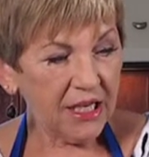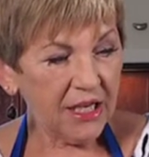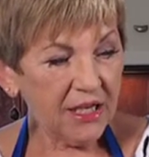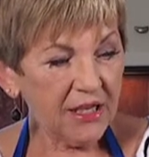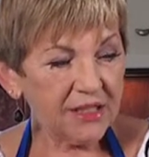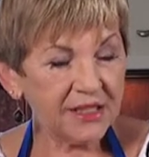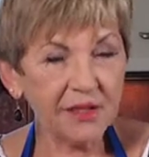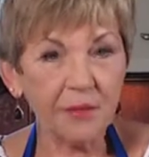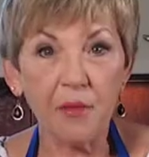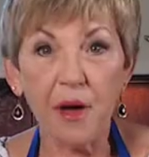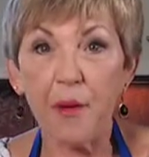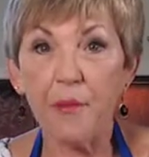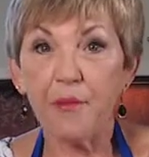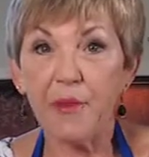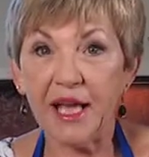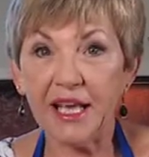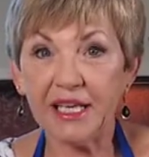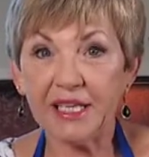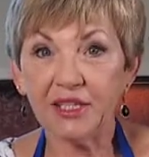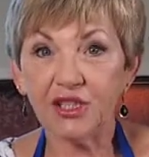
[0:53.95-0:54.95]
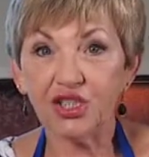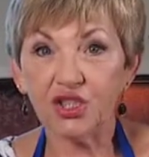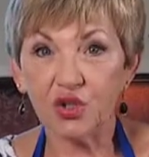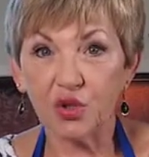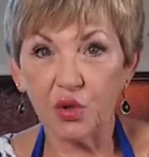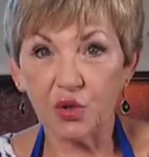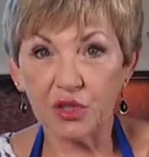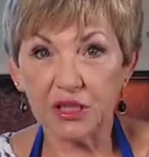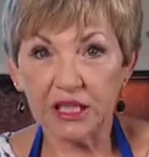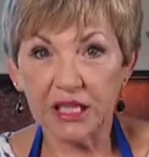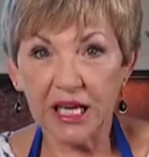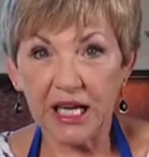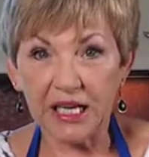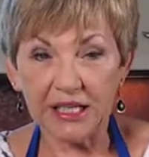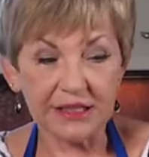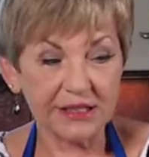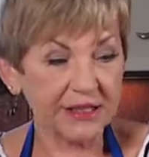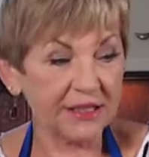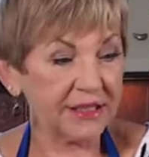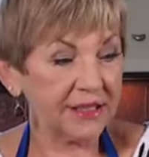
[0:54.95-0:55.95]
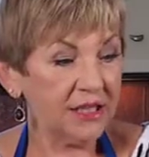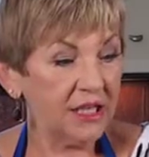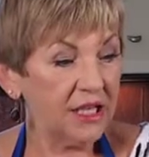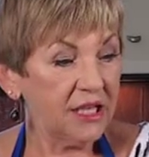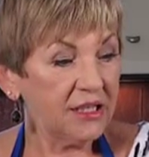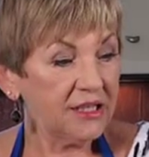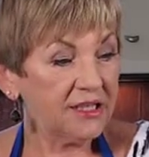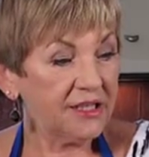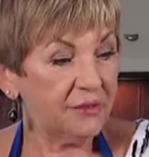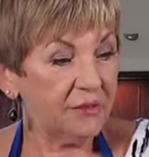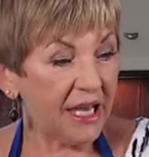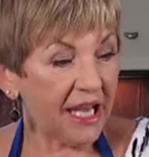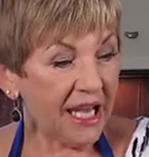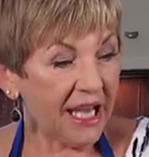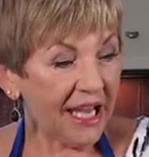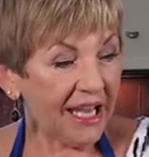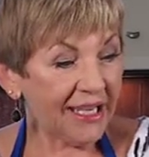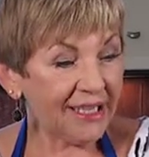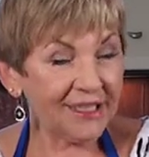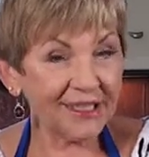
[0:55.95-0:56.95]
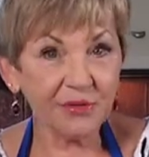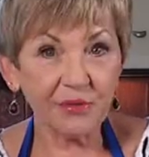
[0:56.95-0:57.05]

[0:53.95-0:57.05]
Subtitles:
some bacon shortcuts, some eggs.